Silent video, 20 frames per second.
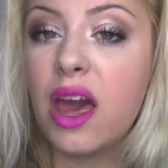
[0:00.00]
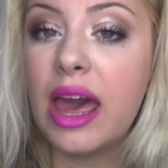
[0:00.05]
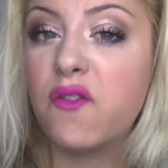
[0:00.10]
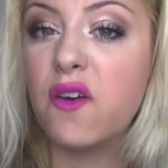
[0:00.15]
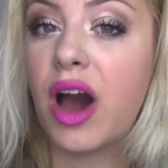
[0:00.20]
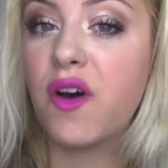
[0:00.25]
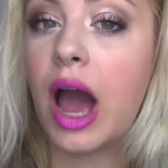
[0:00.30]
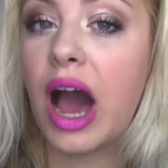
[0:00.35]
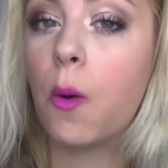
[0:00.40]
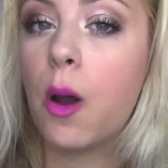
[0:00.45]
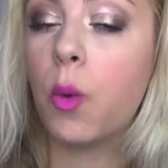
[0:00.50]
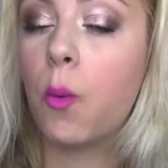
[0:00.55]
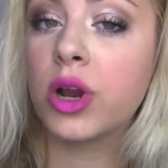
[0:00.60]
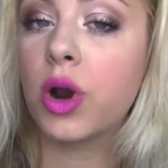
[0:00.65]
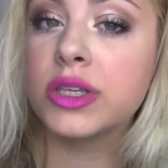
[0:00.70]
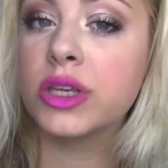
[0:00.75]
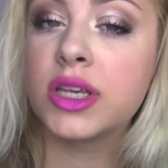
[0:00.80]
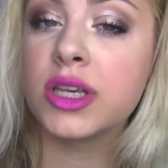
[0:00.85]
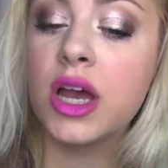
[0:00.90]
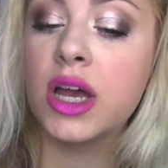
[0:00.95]
if I
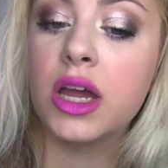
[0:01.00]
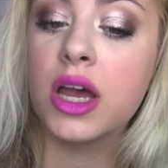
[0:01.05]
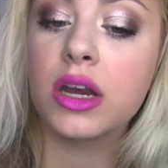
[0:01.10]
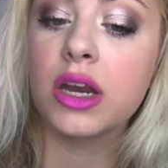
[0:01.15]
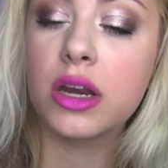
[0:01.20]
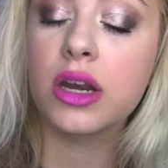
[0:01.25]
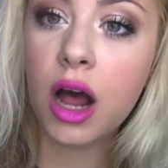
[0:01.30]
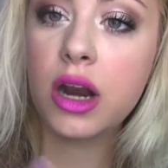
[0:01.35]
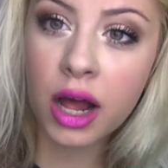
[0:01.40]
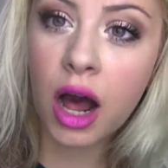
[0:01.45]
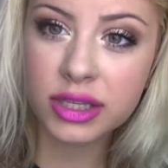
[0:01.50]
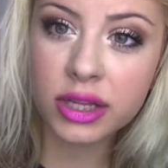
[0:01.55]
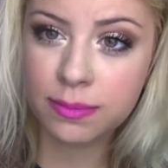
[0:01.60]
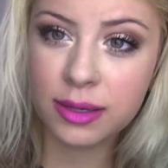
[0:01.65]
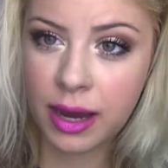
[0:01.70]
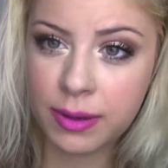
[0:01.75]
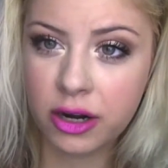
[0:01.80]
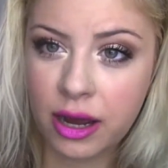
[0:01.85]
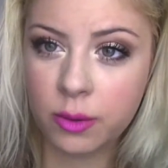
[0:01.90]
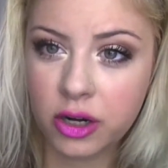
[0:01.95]
was not
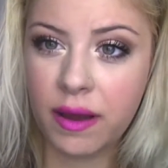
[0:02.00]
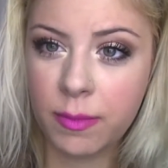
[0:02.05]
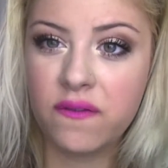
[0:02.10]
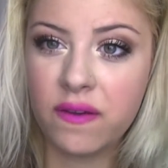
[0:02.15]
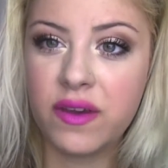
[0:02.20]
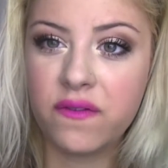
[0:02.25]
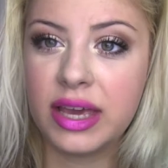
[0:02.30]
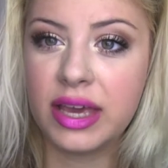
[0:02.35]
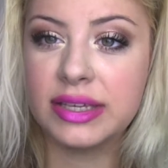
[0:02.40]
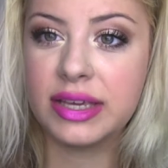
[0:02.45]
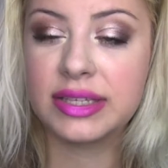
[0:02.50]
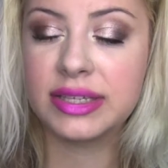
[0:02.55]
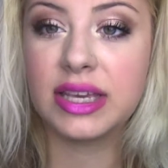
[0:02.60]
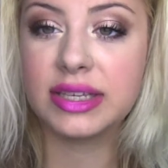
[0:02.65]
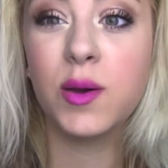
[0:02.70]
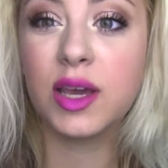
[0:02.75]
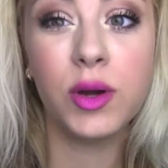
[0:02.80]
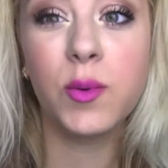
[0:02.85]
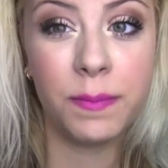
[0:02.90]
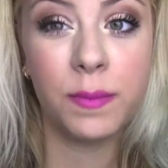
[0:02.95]
to powder my
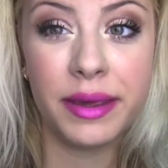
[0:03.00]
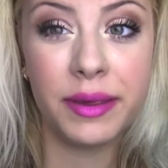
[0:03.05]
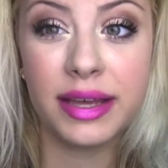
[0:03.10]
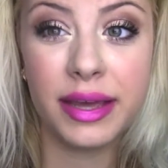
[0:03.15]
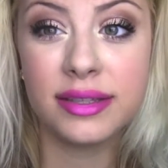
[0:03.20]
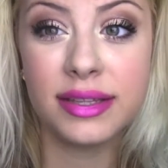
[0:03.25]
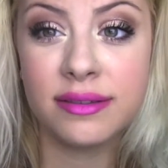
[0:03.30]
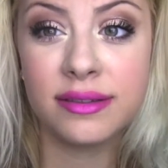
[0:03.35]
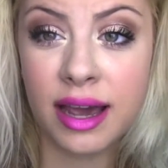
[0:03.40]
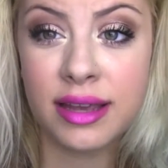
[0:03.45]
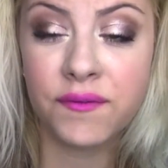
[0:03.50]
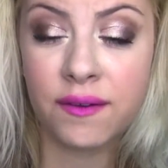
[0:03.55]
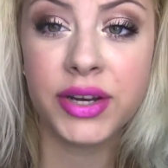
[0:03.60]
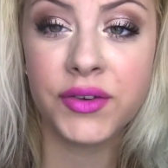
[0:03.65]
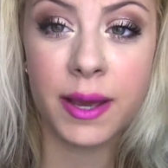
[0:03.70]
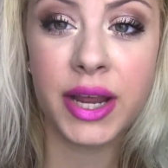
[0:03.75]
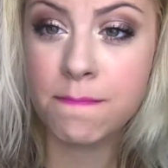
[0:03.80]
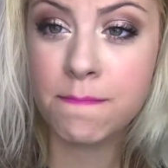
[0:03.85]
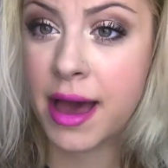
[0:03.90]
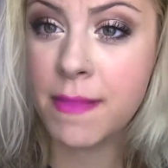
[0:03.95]
face, it would be a
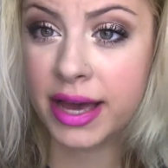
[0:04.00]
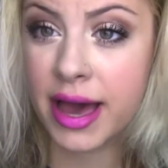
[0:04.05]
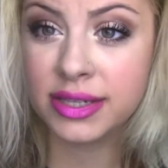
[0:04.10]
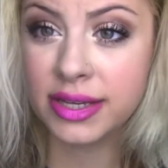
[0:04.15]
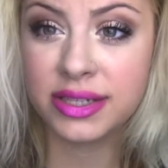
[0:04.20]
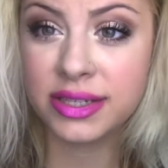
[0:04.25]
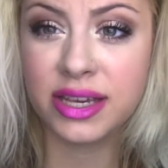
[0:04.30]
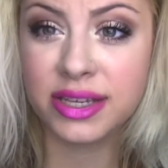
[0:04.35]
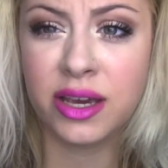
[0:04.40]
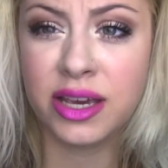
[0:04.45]
definite mess.